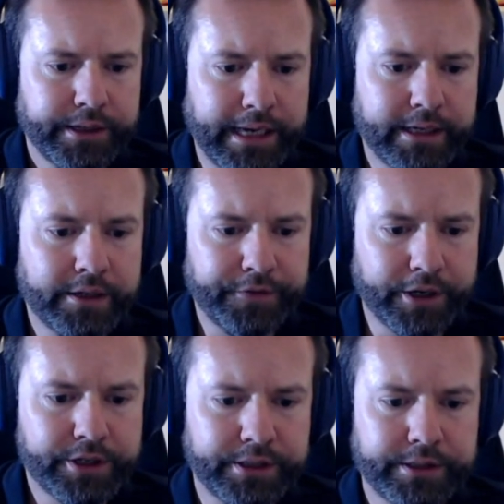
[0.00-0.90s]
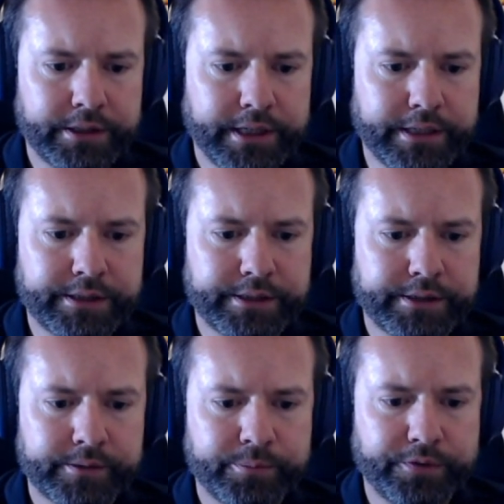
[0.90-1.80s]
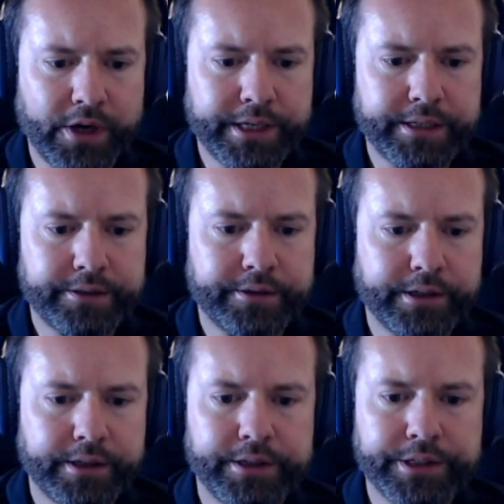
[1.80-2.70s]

handler function gets provided the